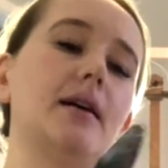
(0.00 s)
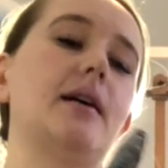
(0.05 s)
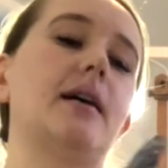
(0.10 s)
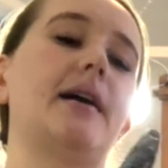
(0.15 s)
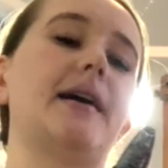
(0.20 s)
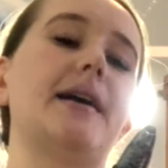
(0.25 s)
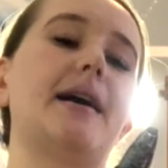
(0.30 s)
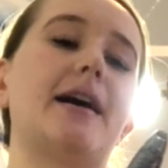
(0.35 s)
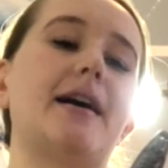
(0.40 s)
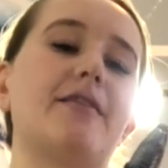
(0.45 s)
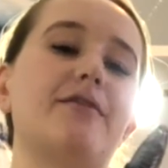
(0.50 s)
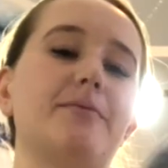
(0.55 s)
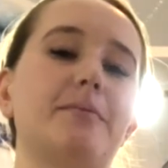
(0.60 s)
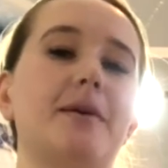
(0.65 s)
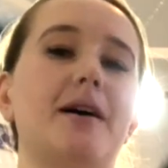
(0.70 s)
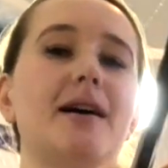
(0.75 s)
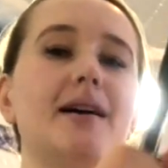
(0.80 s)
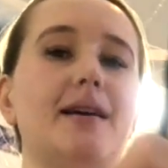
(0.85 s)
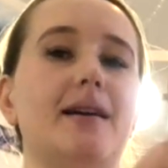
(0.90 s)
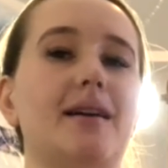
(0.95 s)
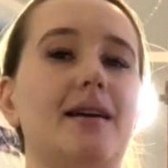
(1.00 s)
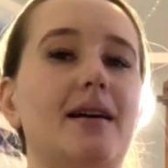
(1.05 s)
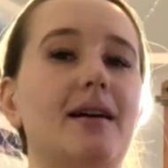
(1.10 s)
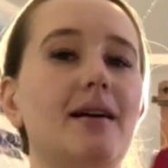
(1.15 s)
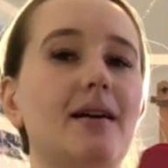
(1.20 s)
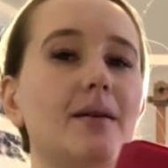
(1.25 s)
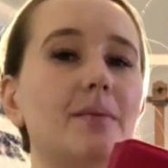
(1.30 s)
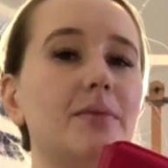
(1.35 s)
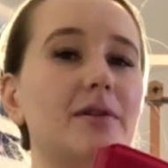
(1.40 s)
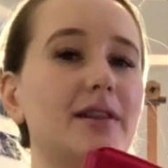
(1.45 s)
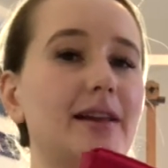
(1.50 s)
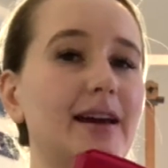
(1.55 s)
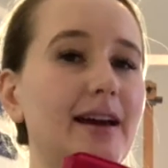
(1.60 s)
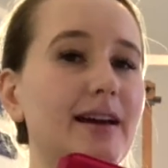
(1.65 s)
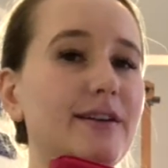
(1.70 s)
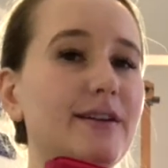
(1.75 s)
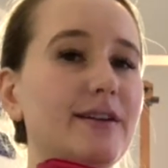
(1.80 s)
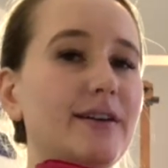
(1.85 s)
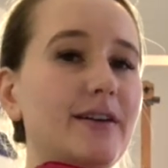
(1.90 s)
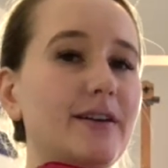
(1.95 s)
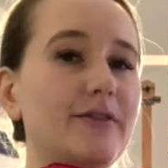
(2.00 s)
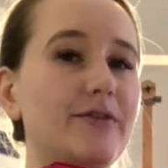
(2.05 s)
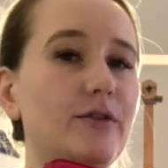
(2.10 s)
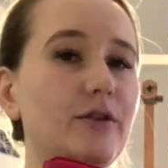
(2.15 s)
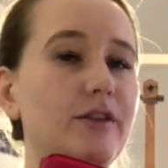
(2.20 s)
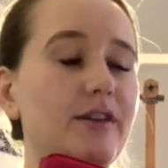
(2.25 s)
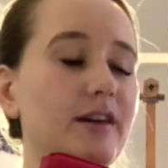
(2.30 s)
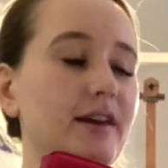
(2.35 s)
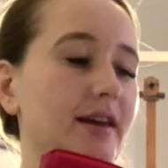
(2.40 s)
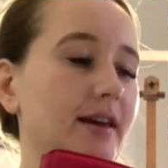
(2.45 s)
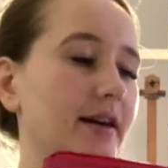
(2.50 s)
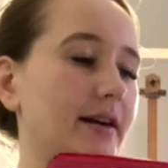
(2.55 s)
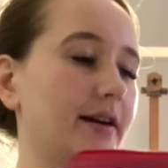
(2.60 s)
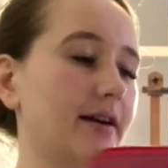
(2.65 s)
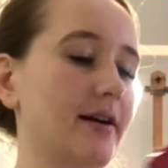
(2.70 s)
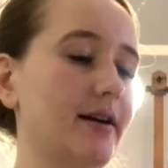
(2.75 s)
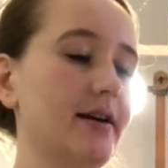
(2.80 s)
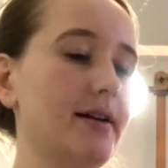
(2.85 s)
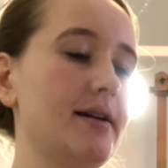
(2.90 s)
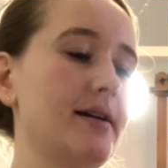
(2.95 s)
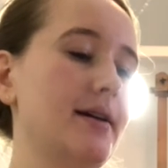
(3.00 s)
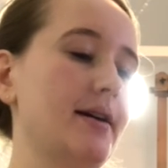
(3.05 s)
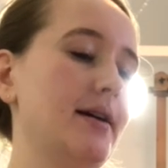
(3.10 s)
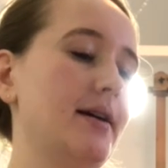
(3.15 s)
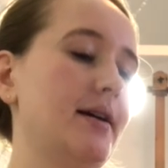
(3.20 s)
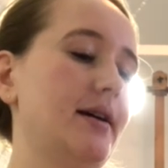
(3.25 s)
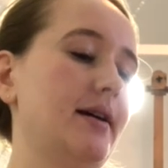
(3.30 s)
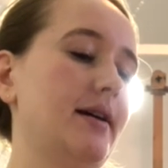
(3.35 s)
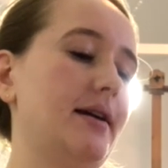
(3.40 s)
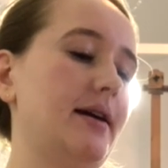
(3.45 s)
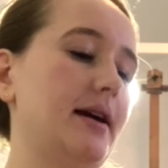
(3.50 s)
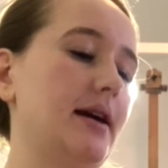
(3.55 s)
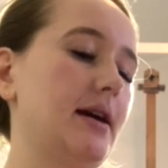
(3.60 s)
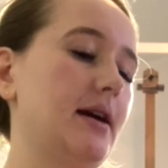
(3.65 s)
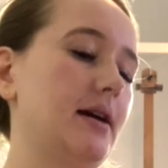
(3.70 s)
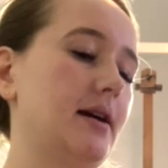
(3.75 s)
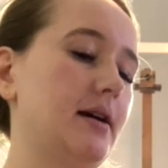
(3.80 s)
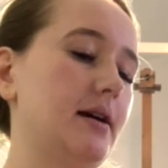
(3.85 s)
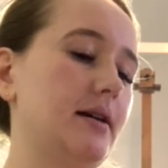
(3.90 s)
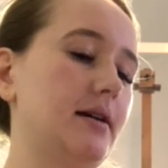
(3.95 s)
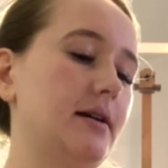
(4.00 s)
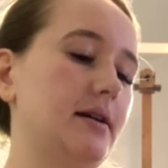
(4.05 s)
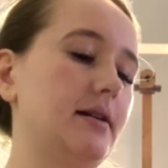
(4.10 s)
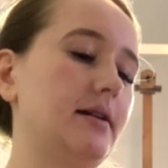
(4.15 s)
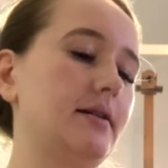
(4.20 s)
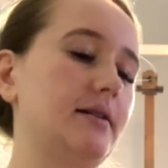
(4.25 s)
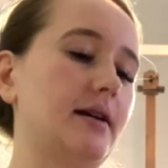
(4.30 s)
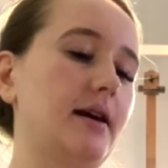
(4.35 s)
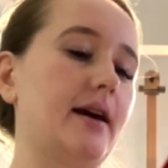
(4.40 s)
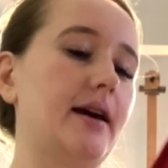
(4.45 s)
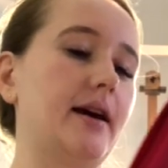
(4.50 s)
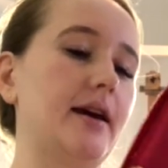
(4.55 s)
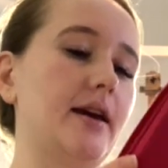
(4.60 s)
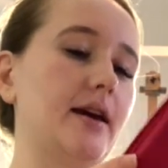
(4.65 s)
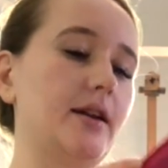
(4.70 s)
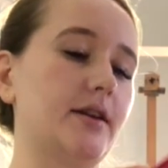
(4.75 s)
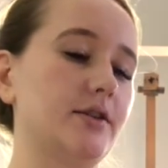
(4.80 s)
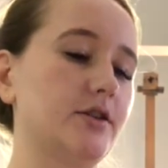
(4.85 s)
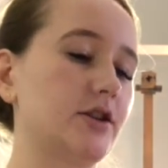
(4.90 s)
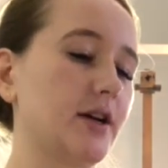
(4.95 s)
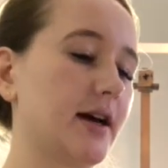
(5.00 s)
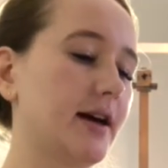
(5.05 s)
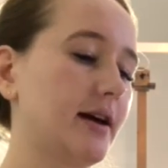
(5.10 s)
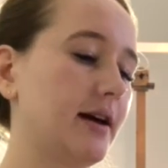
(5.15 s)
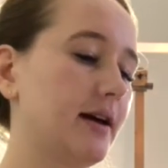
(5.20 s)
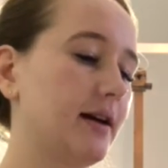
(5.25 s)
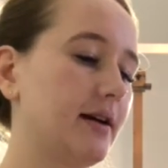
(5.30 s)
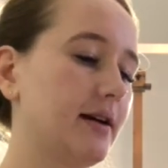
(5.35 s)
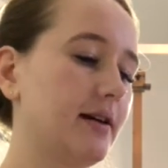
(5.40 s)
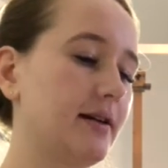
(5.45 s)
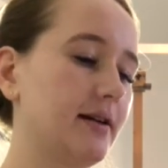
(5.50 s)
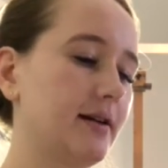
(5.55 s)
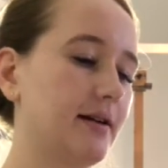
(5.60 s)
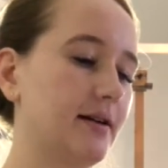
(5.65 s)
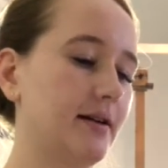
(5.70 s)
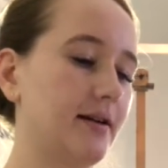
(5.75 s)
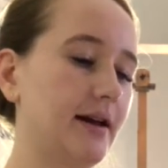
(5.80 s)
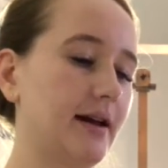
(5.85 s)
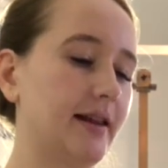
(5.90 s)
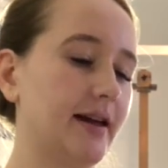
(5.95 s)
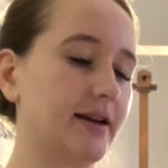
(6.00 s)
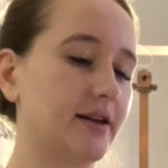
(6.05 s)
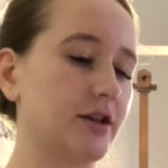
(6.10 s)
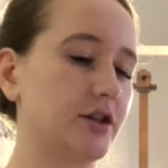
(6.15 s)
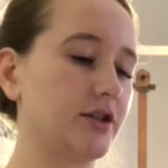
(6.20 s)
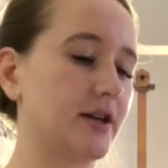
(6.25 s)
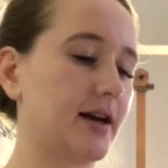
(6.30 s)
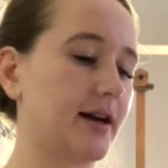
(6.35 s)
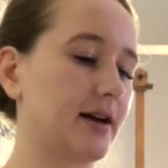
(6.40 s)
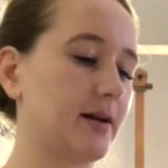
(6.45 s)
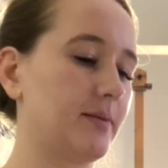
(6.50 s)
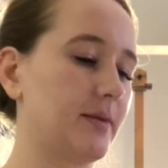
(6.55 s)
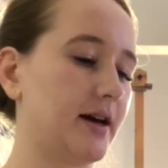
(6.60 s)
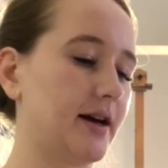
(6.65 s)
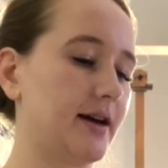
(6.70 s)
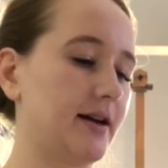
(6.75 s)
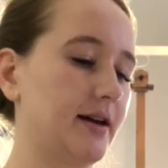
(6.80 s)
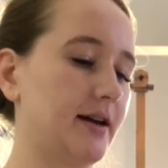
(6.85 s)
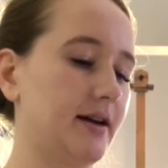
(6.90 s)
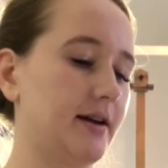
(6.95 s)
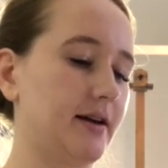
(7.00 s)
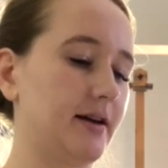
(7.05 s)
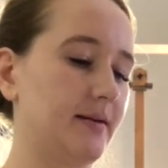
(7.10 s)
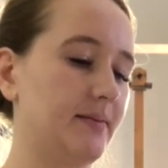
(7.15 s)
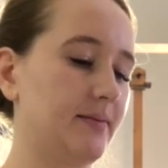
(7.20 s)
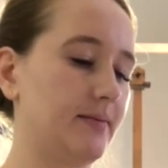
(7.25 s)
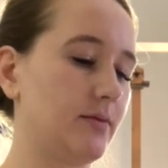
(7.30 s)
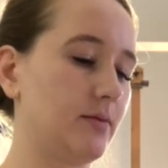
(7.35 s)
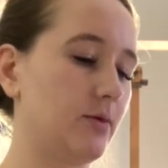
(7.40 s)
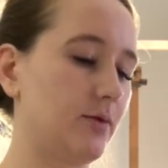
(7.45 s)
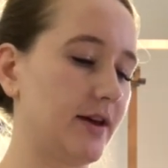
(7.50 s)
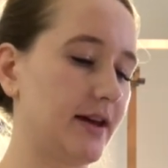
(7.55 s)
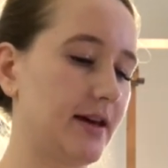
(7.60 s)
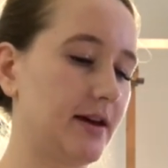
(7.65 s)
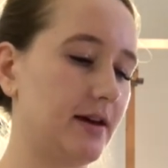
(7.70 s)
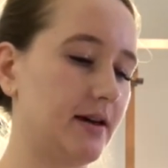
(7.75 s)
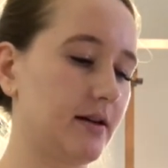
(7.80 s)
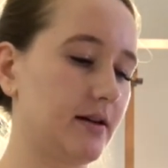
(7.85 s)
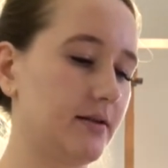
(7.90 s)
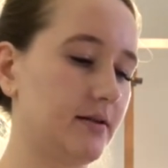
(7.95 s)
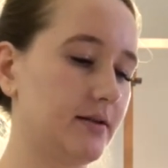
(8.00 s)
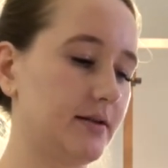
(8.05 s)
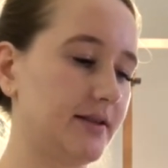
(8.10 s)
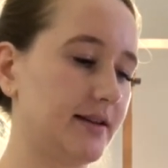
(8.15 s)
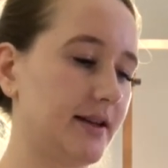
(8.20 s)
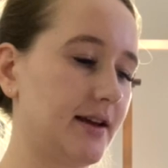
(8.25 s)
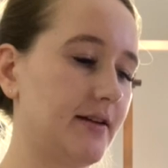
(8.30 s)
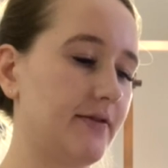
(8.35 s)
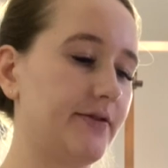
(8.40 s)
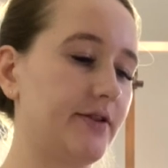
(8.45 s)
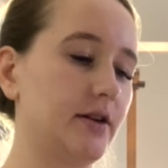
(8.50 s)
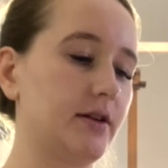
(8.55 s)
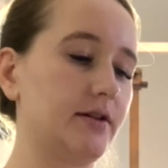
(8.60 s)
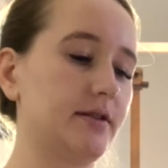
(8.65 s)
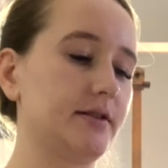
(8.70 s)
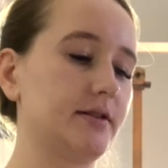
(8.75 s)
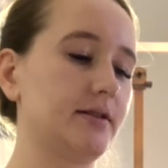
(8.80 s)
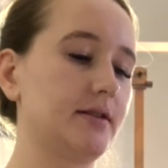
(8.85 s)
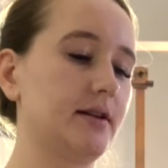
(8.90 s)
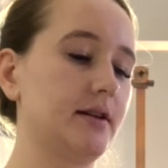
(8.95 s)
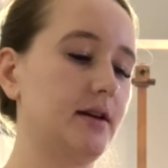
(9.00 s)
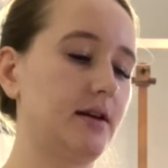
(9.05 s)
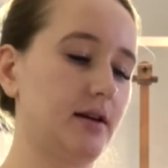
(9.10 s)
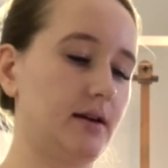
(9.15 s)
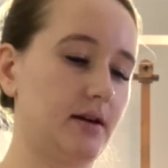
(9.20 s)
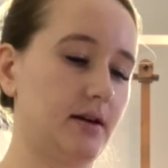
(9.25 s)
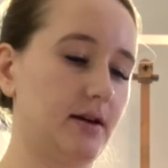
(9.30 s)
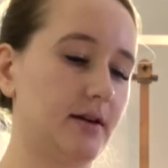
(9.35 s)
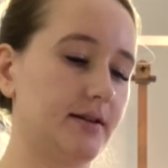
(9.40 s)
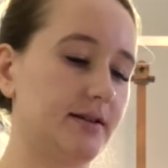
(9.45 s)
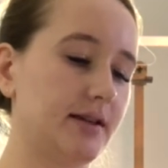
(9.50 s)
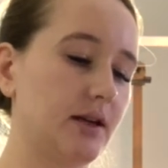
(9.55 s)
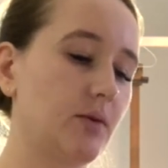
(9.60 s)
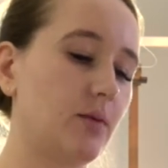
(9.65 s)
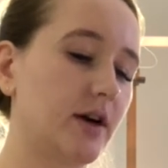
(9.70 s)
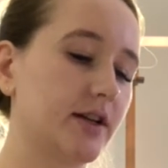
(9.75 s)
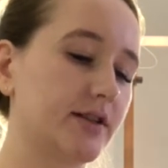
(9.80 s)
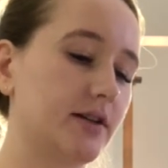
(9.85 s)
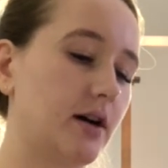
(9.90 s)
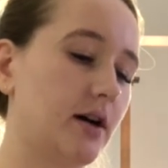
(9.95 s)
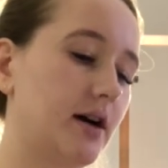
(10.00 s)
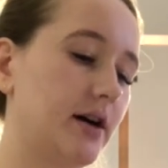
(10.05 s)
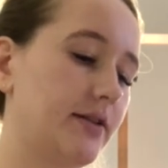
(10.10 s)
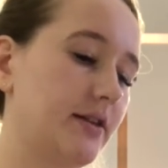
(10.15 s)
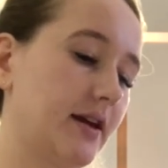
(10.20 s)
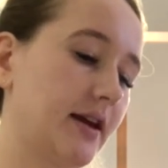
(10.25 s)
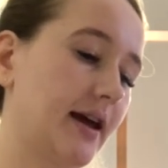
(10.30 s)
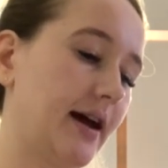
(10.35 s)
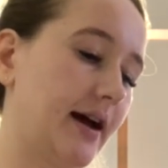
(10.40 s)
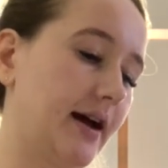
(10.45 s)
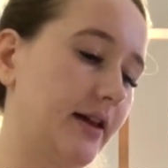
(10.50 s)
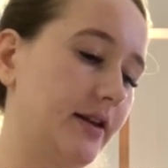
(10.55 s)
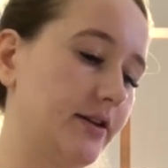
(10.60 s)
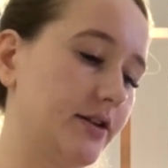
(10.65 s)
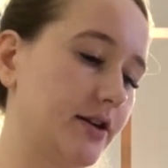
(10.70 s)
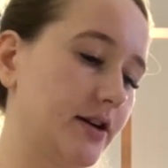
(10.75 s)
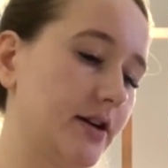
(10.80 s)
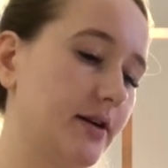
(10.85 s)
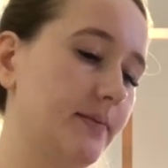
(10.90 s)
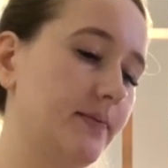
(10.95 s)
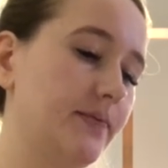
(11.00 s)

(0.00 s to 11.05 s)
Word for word: I have my planner for the year and I check, I like to check my um, week, see if there's, see what's on the calendar